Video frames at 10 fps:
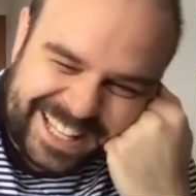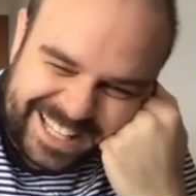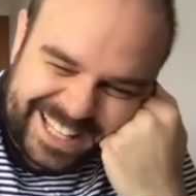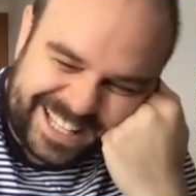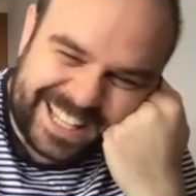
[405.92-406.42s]

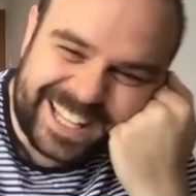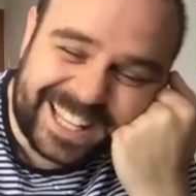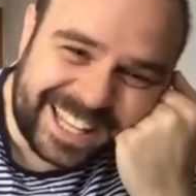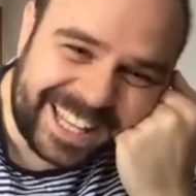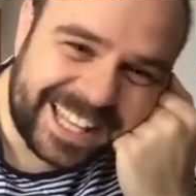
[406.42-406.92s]

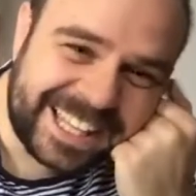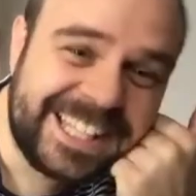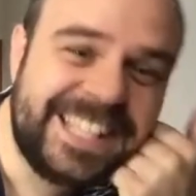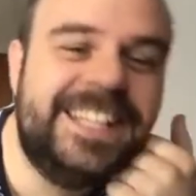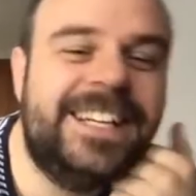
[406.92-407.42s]

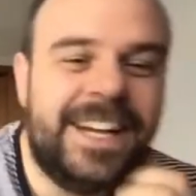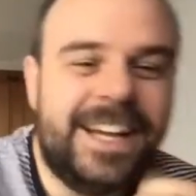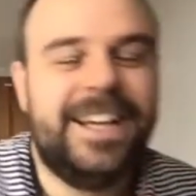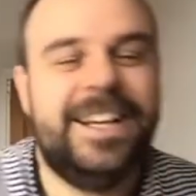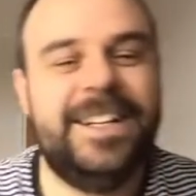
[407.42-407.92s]

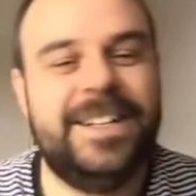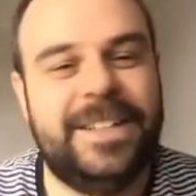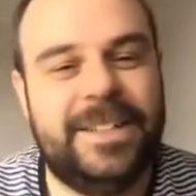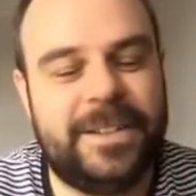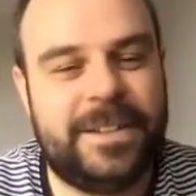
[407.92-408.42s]

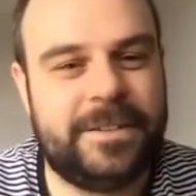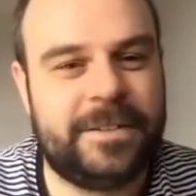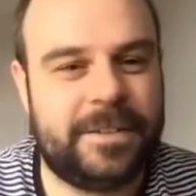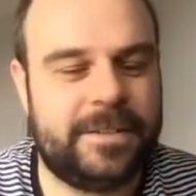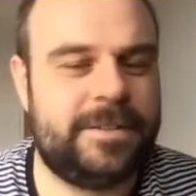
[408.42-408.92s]

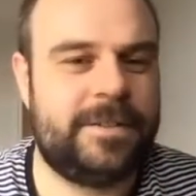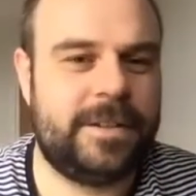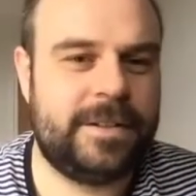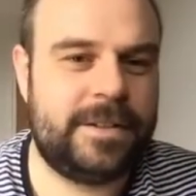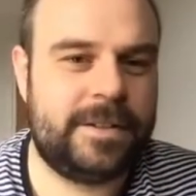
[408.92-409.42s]

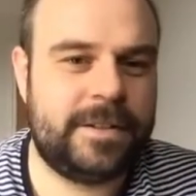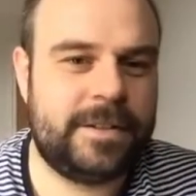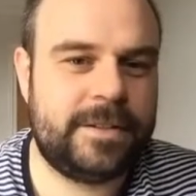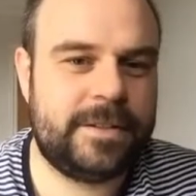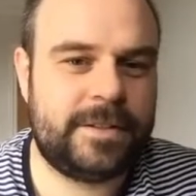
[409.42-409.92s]

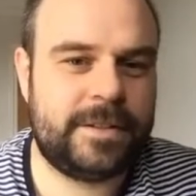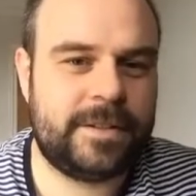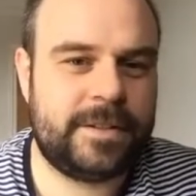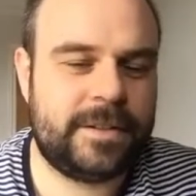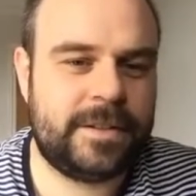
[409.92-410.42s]

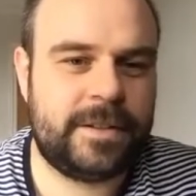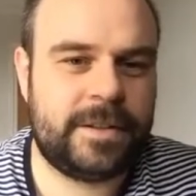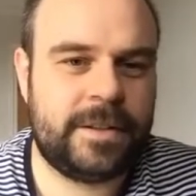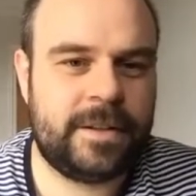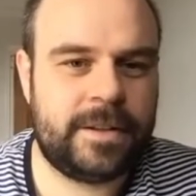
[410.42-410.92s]

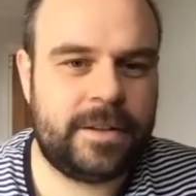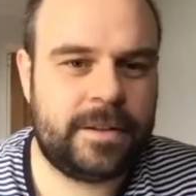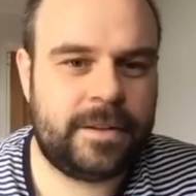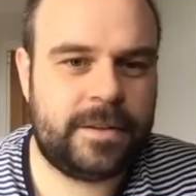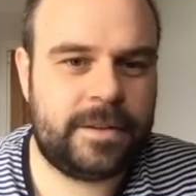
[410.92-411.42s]

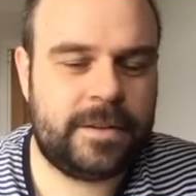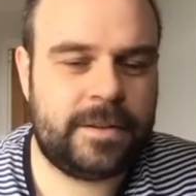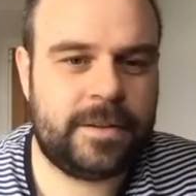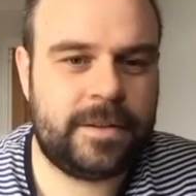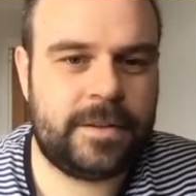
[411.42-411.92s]

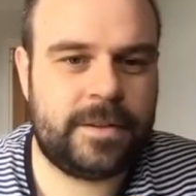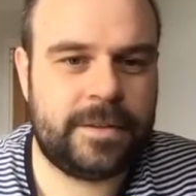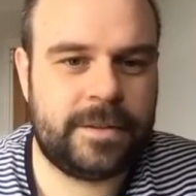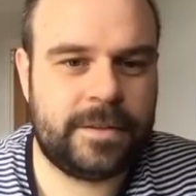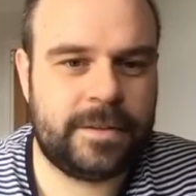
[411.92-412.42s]

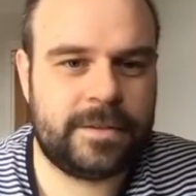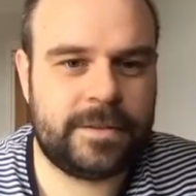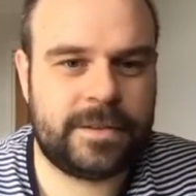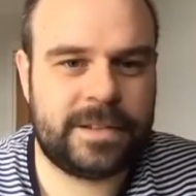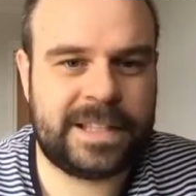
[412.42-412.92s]

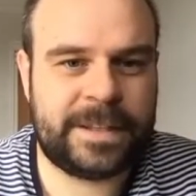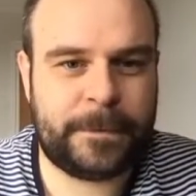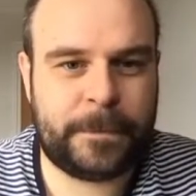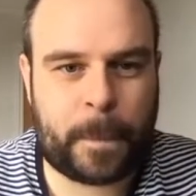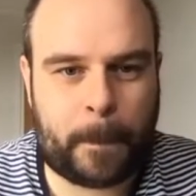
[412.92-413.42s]

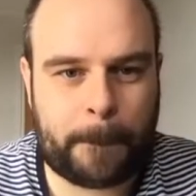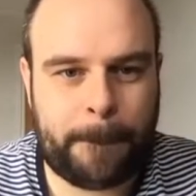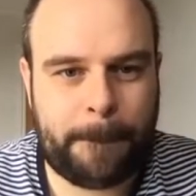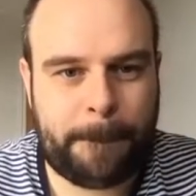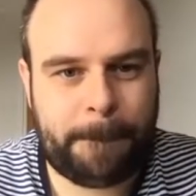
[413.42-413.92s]
The person shown says nothing.